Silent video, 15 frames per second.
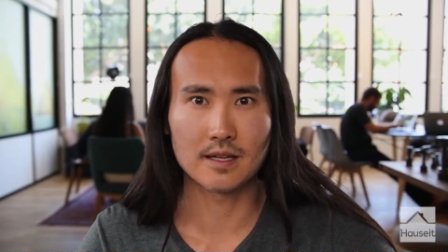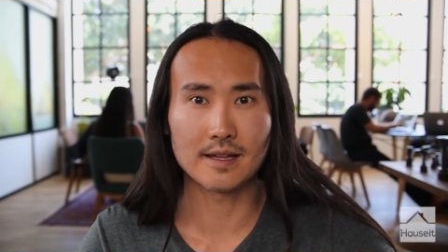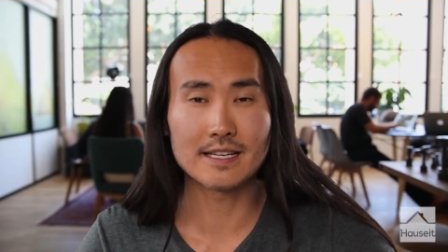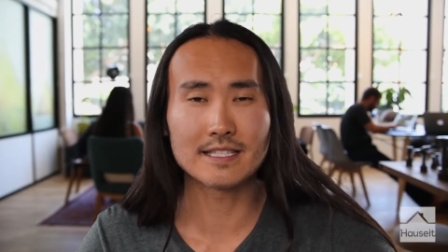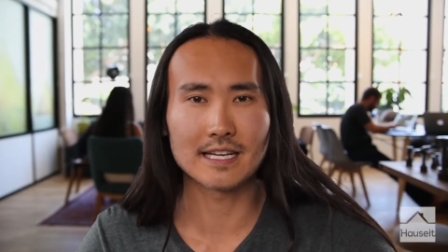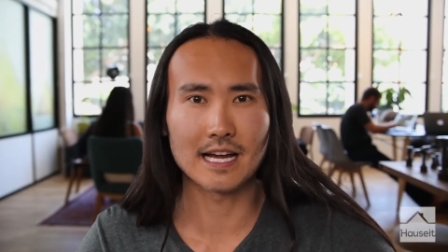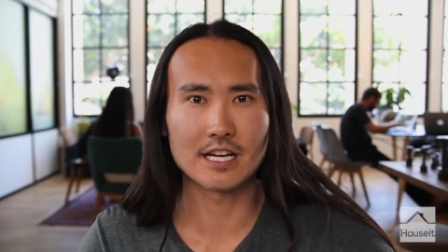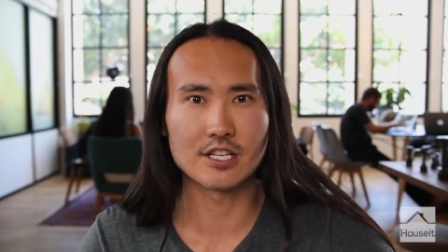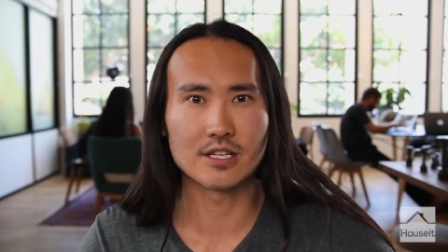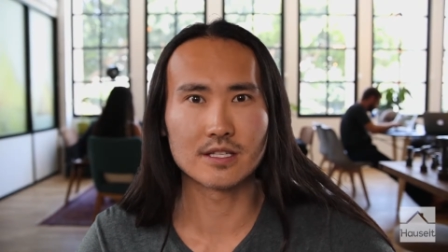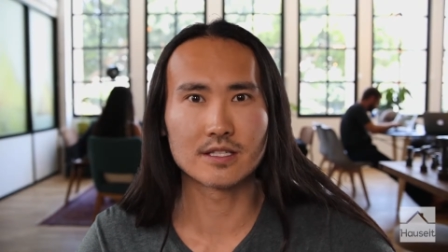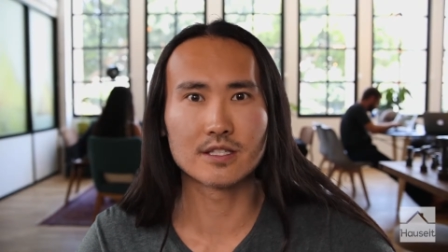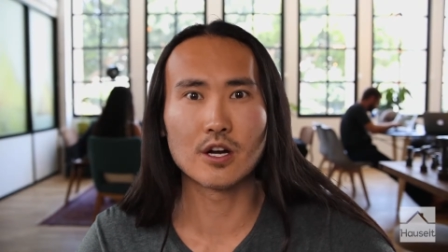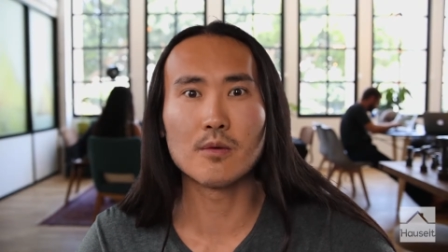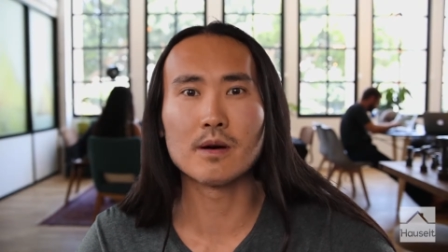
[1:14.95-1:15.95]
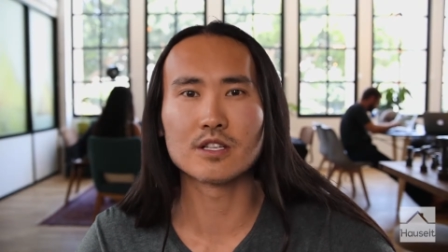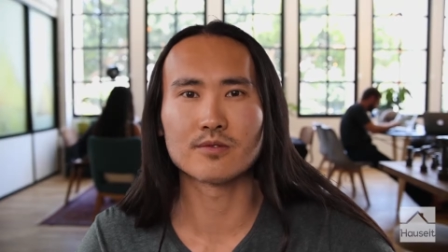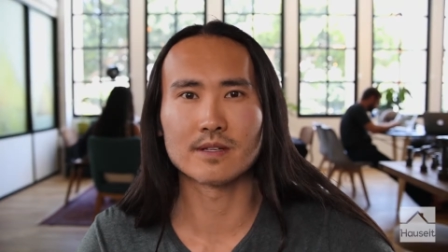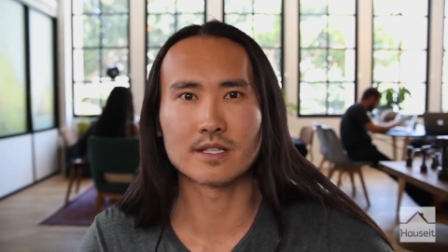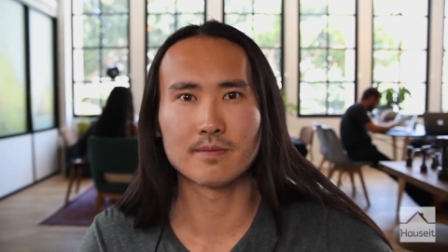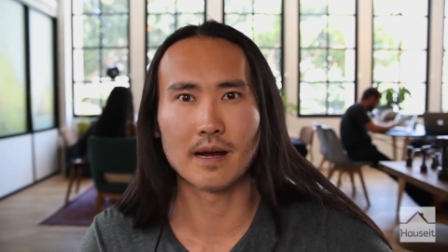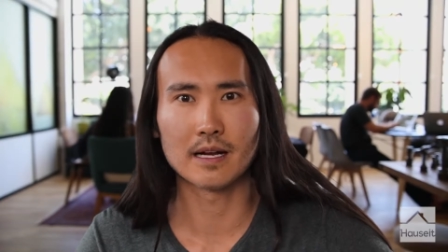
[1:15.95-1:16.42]
the listing agent still must
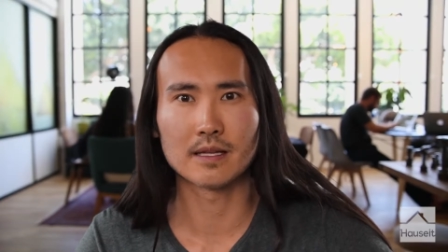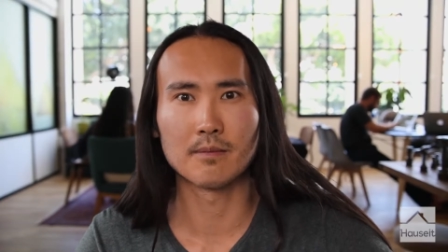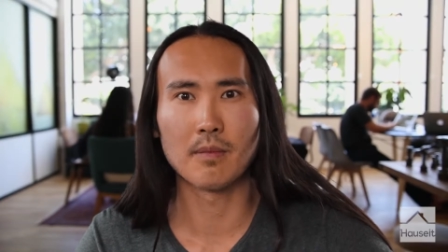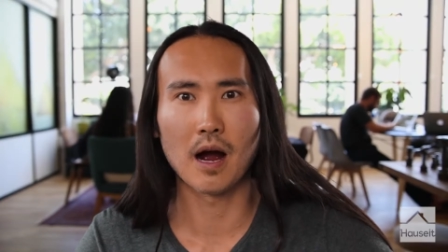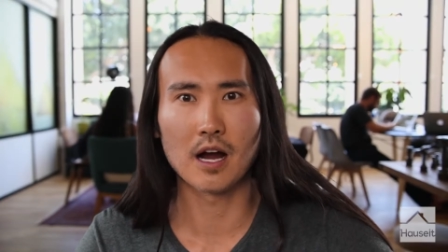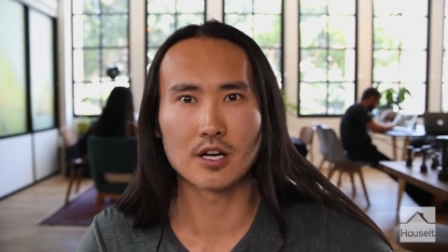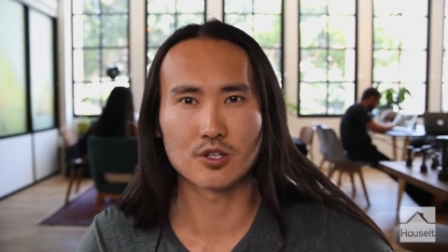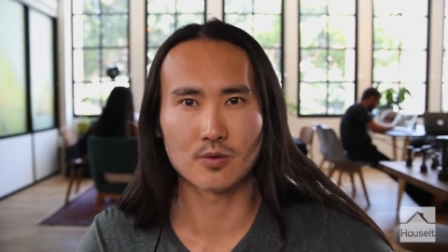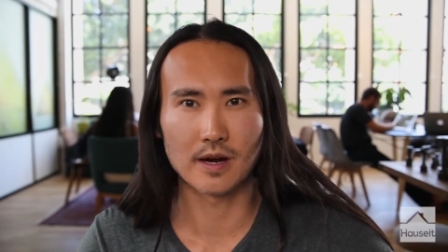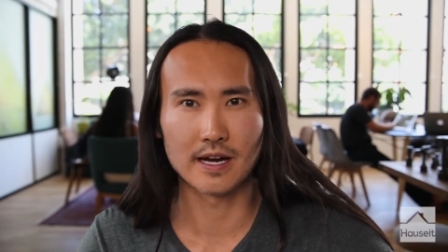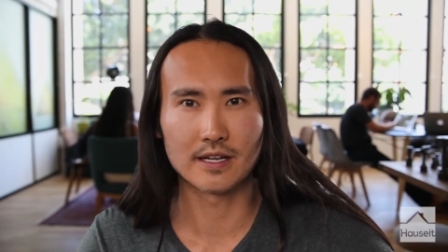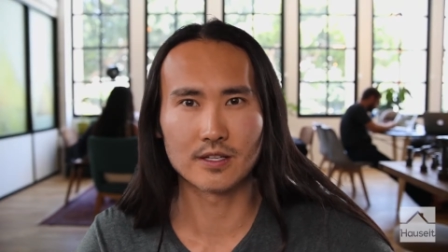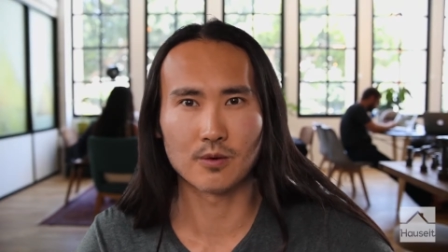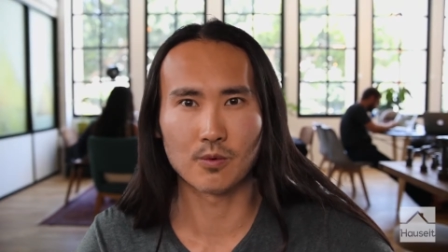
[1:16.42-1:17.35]
respect the buyer's right